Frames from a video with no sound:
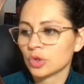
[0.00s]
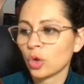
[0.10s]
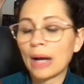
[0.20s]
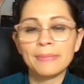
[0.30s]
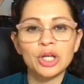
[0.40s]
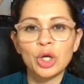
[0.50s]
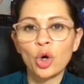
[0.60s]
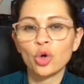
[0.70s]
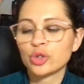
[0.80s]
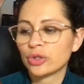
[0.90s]
So I'm going to
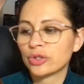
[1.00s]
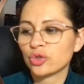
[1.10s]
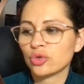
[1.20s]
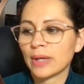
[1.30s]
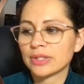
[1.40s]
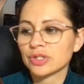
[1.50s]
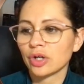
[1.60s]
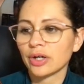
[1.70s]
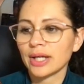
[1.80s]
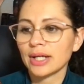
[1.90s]
go into my
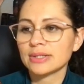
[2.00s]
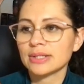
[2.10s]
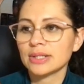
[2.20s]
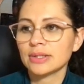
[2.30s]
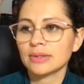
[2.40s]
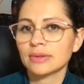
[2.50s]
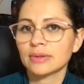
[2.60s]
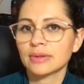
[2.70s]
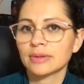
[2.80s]
stargazing,